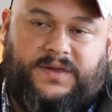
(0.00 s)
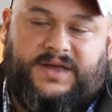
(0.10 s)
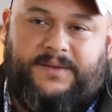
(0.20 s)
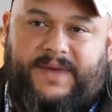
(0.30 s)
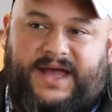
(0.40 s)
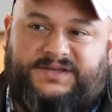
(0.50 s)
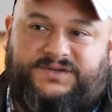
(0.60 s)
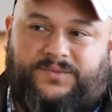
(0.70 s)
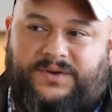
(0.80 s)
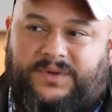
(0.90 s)
You can
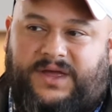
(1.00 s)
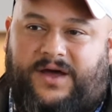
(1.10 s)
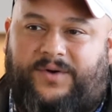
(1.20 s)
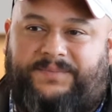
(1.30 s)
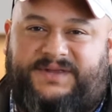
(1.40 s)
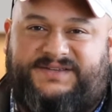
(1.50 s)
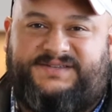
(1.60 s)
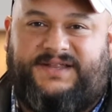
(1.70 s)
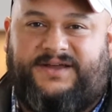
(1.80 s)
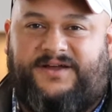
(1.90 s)
imagine when we go up to
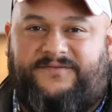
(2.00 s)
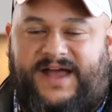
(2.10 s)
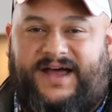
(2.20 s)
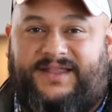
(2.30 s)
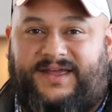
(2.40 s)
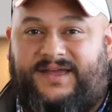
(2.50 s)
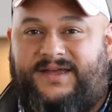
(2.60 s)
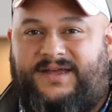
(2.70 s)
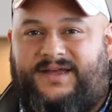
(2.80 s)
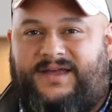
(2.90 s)
Silicon Valley
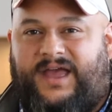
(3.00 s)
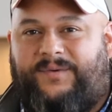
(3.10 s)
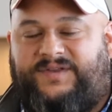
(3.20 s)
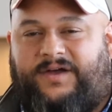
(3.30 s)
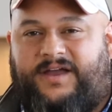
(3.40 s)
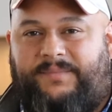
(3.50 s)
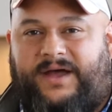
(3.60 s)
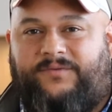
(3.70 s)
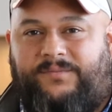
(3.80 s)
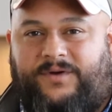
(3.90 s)
and we talk
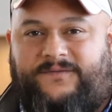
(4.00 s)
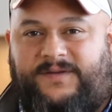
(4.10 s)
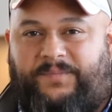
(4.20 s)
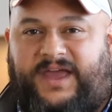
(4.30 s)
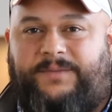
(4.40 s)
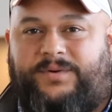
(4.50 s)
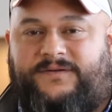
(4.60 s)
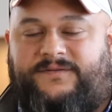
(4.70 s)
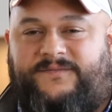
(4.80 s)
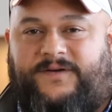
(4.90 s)
about removing paper
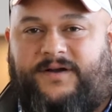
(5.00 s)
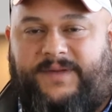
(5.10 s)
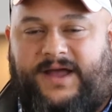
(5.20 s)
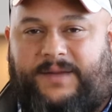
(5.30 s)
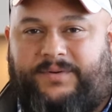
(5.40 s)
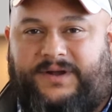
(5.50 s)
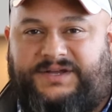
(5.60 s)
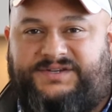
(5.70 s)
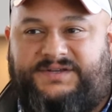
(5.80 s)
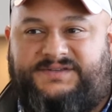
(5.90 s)
from farming
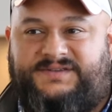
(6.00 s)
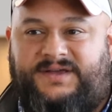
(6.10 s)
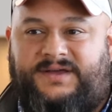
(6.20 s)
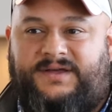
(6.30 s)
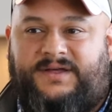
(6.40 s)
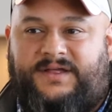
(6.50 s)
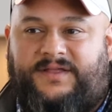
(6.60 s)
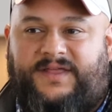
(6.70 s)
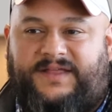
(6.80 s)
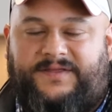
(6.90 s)
operations,
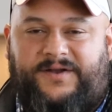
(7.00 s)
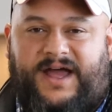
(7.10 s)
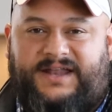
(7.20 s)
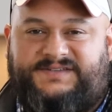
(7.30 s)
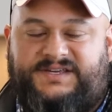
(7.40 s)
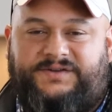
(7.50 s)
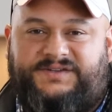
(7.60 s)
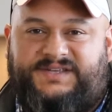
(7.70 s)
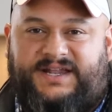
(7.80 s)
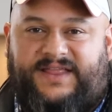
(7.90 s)
that they're not as
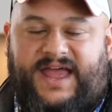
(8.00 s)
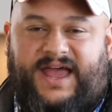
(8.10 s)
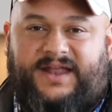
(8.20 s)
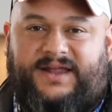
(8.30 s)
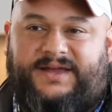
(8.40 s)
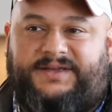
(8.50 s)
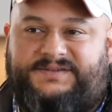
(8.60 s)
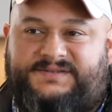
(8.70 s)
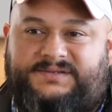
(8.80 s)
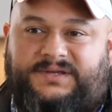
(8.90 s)
interested in that
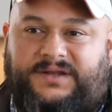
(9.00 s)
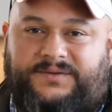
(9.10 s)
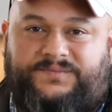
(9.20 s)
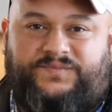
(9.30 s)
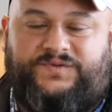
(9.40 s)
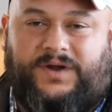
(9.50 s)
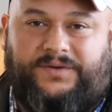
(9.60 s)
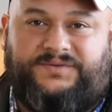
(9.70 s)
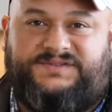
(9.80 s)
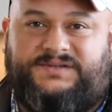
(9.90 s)
as,
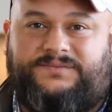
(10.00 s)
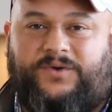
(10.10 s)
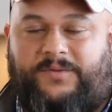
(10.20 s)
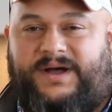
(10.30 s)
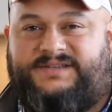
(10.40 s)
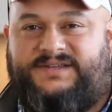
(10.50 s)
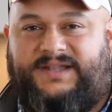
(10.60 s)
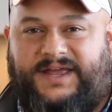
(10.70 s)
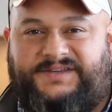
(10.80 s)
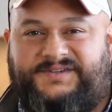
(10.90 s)
drones and robots
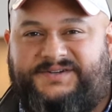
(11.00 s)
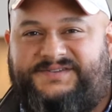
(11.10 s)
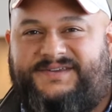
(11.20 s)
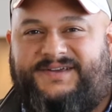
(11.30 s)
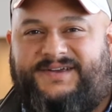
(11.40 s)
and lasers.